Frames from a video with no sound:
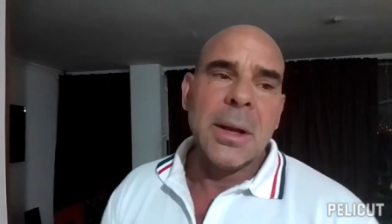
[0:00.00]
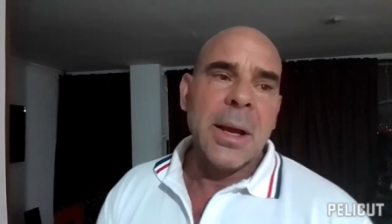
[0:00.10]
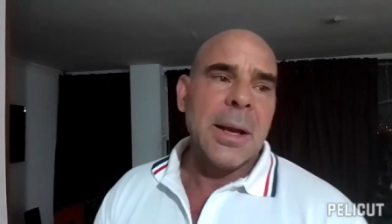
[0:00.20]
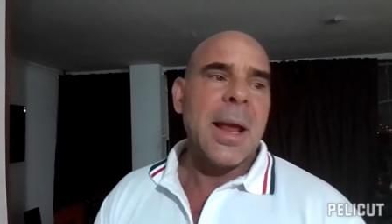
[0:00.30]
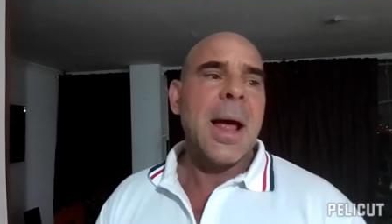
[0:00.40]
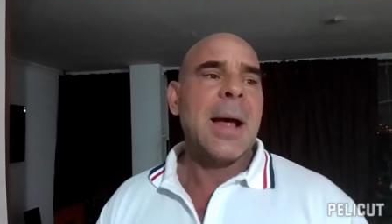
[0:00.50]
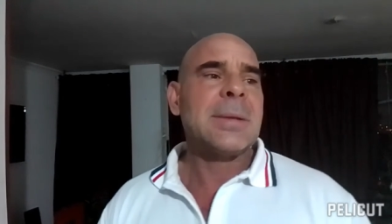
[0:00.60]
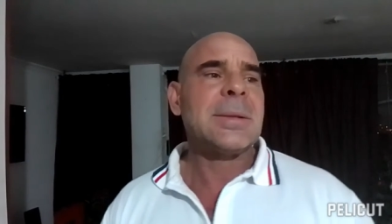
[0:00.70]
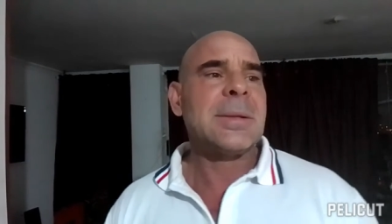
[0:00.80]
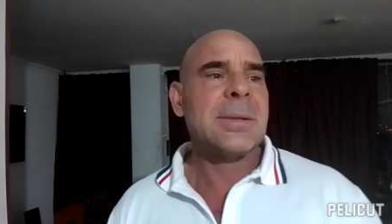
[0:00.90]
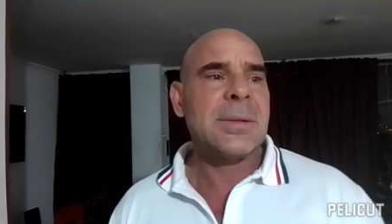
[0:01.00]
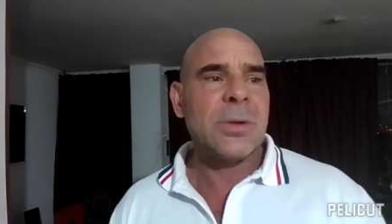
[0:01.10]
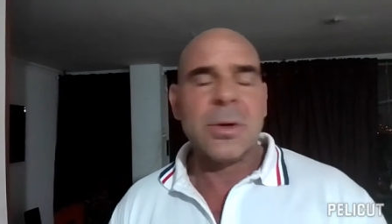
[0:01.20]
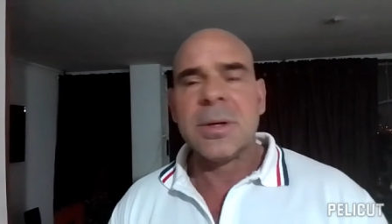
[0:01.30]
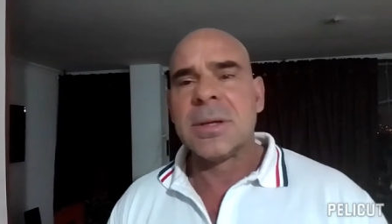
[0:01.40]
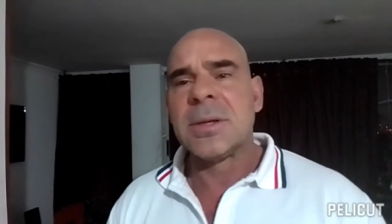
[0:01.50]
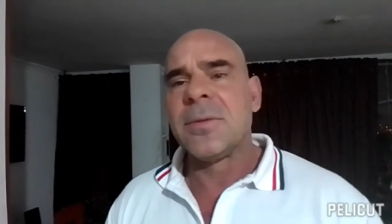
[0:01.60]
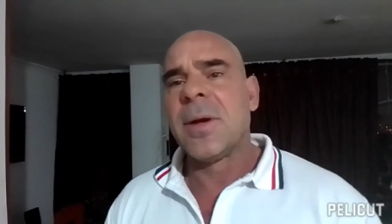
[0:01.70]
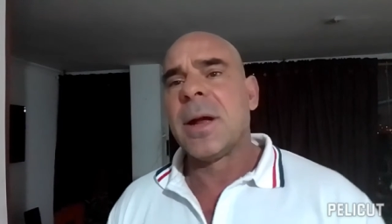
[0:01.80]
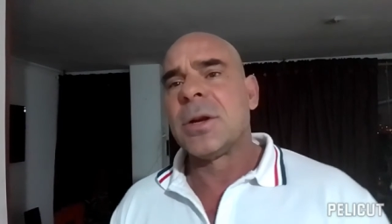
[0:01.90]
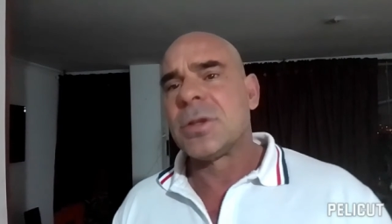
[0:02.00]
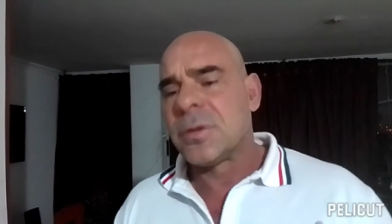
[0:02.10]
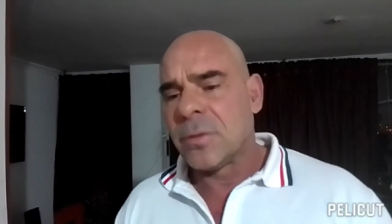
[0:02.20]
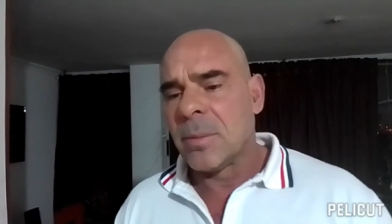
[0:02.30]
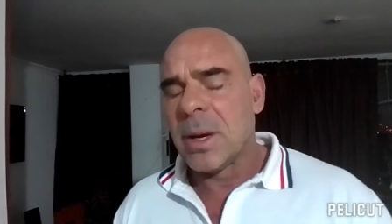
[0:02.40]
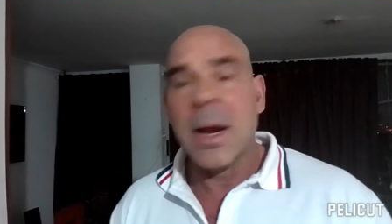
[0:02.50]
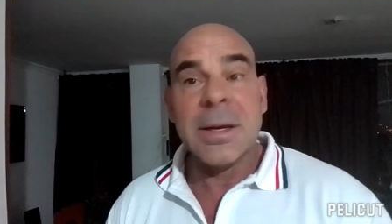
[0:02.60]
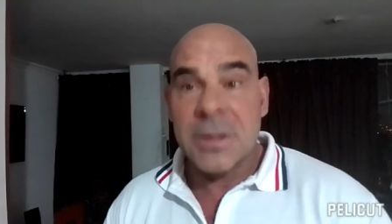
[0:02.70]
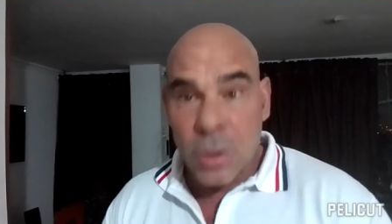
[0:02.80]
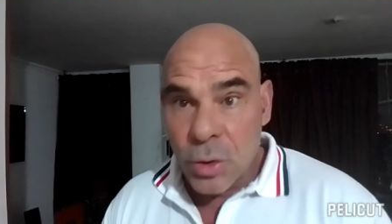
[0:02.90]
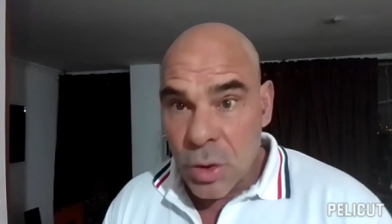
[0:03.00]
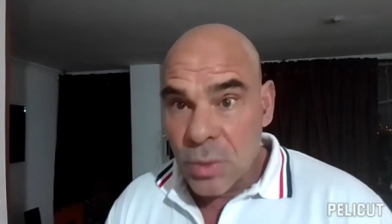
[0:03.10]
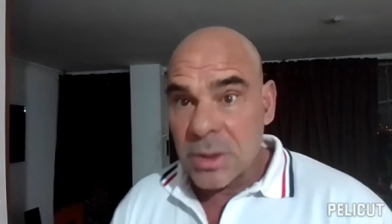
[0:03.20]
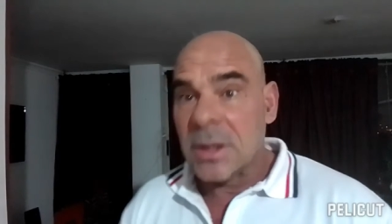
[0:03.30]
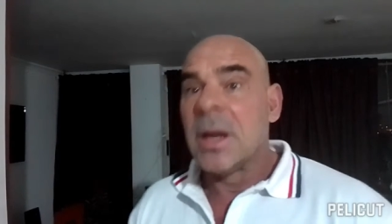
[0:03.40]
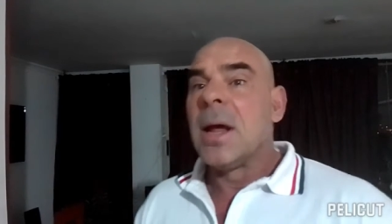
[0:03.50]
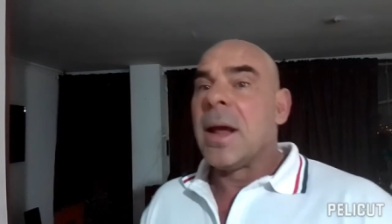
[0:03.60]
it has its certain disadvantages for me. I still use it,